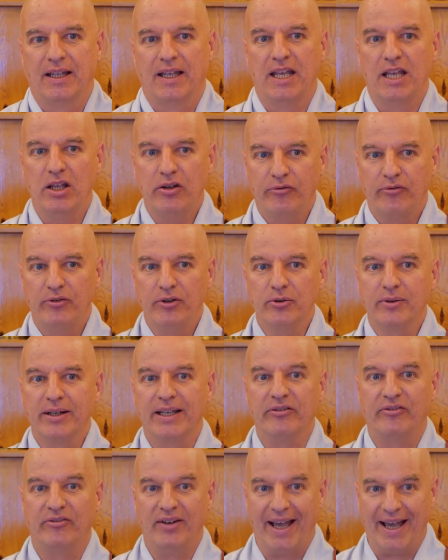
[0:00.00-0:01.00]
If you
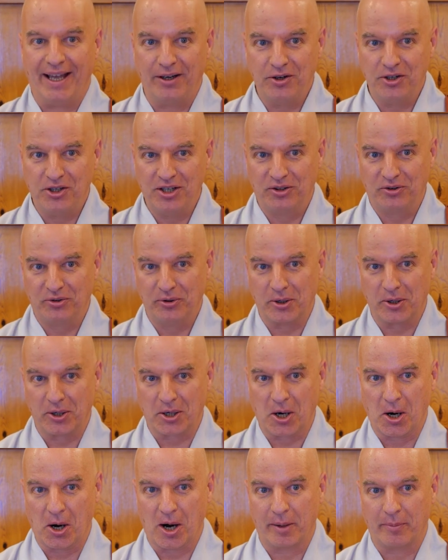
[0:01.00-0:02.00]
give energy to your
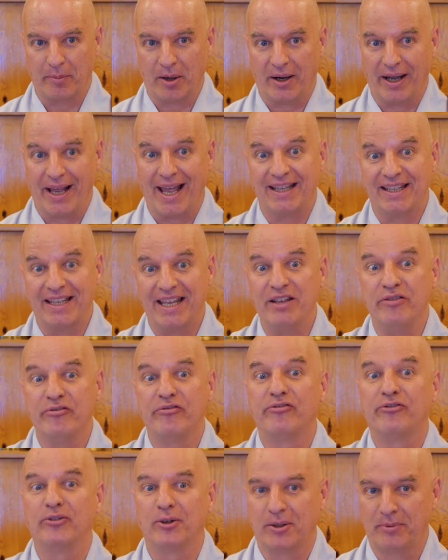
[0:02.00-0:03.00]
karma and
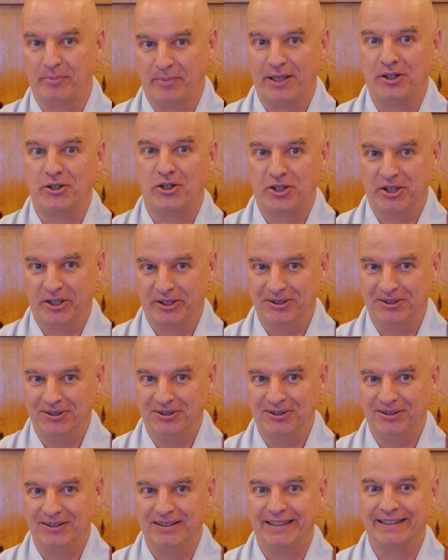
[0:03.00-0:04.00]

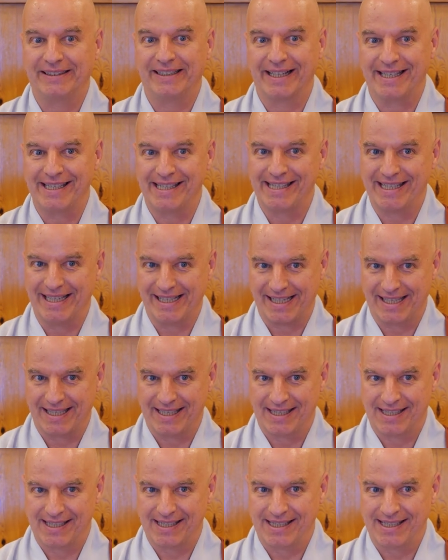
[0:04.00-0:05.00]
information, it
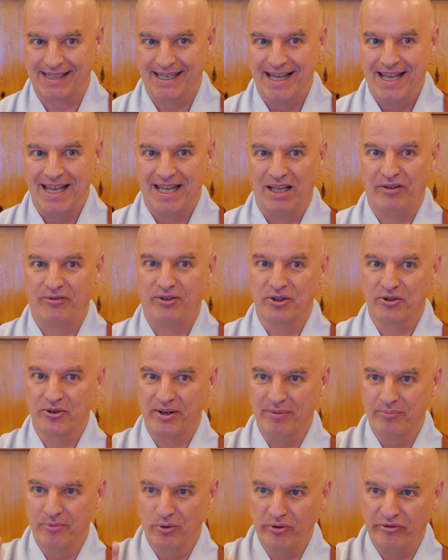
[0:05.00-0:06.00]
exists. If you
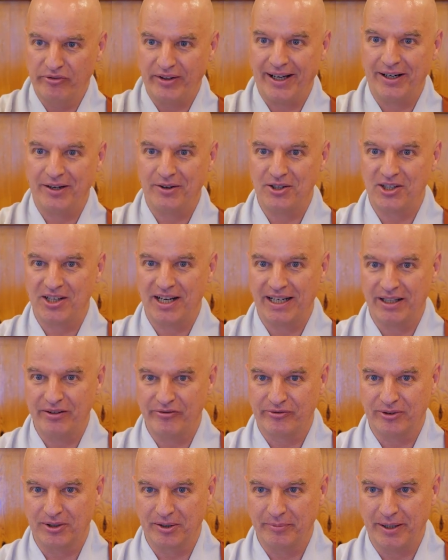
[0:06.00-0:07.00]
remove energy and
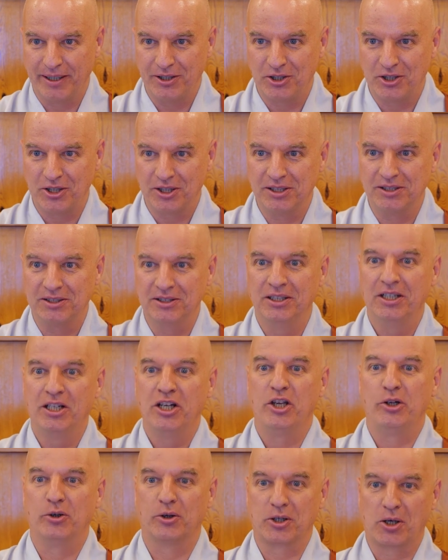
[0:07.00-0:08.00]
information,
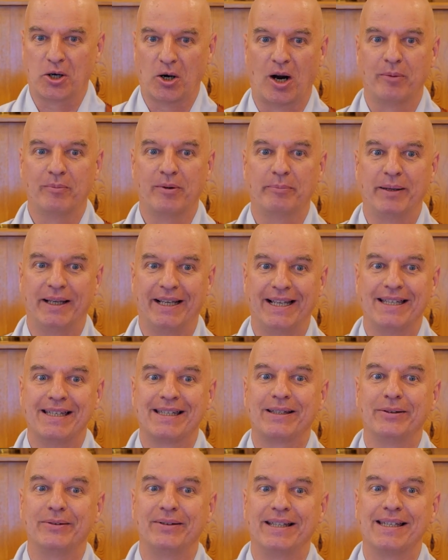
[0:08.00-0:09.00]
your karma begins
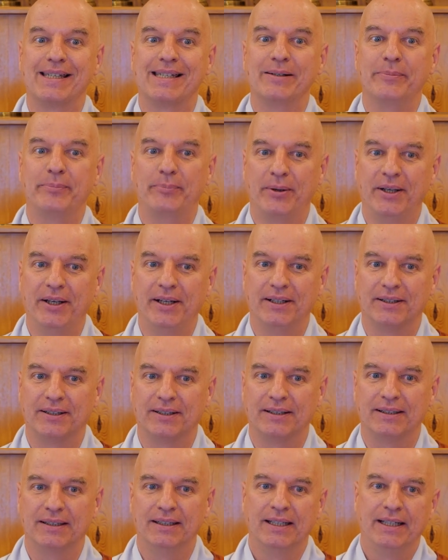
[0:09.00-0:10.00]
to
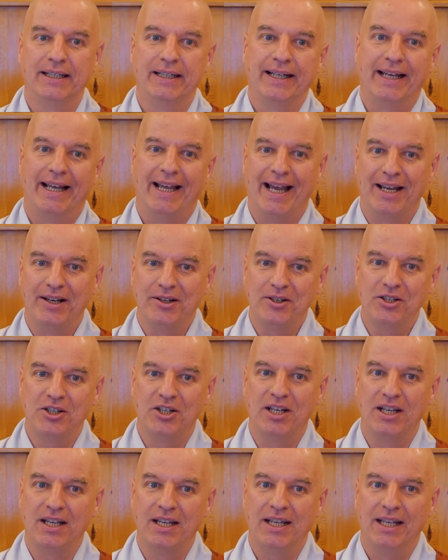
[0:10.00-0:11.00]
disappear.
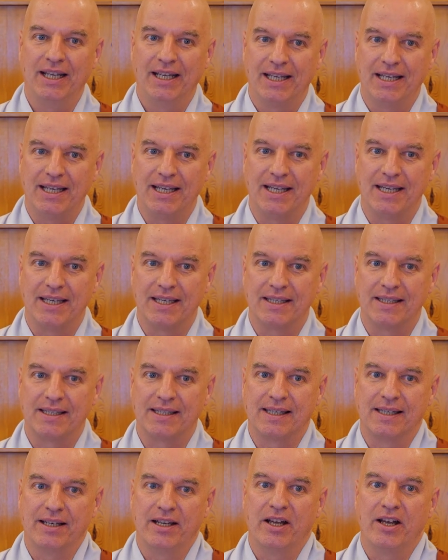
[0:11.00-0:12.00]
Energy
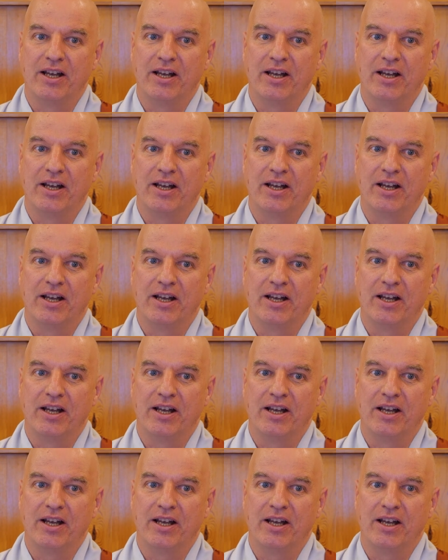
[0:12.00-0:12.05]
is